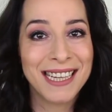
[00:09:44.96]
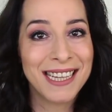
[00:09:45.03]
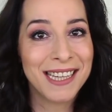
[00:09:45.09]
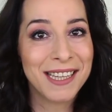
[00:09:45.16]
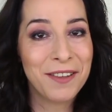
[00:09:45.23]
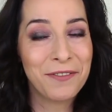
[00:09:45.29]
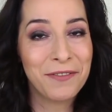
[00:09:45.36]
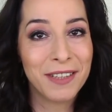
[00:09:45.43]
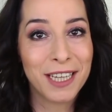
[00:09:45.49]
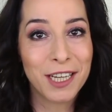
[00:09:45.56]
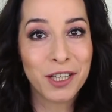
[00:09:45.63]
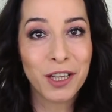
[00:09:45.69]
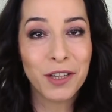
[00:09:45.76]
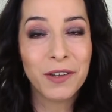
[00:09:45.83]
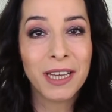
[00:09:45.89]
this is the
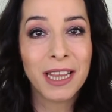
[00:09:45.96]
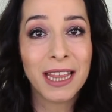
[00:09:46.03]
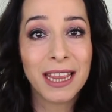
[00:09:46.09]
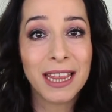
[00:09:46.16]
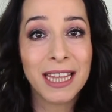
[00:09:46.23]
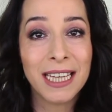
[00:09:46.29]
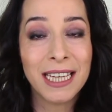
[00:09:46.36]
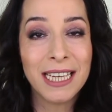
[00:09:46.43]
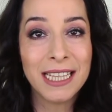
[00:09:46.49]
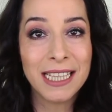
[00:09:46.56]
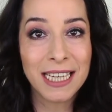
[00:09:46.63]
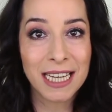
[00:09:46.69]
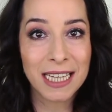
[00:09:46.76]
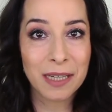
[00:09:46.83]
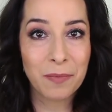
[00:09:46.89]
finished look. The
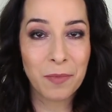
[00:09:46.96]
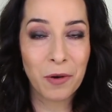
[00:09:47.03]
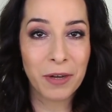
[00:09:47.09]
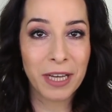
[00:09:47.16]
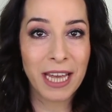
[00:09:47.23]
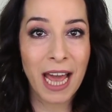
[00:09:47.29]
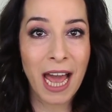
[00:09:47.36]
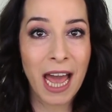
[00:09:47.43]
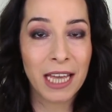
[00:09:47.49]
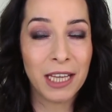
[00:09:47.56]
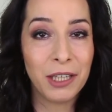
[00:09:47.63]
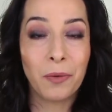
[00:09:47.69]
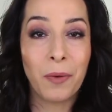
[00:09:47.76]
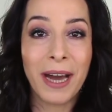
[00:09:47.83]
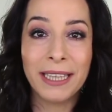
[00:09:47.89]
easiest smoky eye,
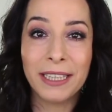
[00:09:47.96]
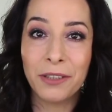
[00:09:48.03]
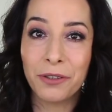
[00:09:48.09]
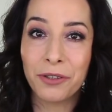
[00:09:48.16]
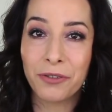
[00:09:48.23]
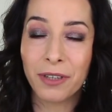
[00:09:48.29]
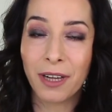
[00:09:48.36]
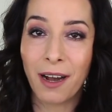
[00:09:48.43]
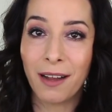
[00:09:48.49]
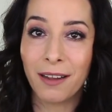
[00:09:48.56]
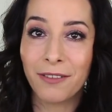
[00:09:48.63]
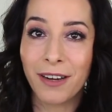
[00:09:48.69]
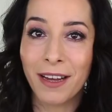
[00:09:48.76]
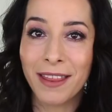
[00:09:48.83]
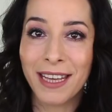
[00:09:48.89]
quite neutral
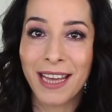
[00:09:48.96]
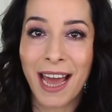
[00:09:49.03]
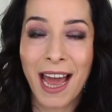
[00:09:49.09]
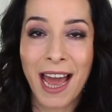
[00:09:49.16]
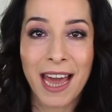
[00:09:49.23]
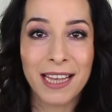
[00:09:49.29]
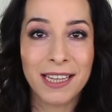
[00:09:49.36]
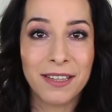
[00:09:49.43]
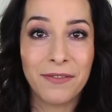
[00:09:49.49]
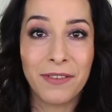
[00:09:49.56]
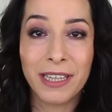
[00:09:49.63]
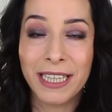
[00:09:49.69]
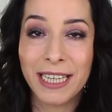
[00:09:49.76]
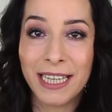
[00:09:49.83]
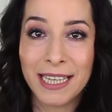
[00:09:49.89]
color on the eyes,
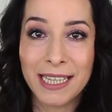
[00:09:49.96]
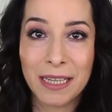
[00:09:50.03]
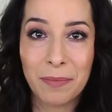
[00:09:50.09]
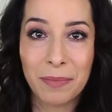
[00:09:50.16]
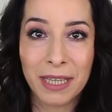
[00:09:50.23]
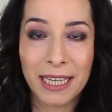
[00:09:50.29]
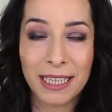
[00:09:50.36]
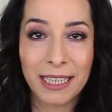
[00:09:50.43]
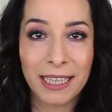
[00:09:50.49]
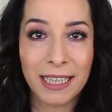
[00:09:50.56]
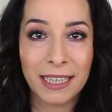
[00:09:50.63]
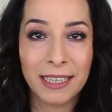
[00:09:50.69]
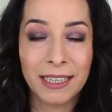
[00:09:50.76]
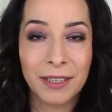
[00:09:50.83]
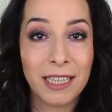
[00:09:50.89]
very easy
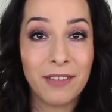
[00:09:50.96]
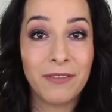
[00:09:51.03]
blending,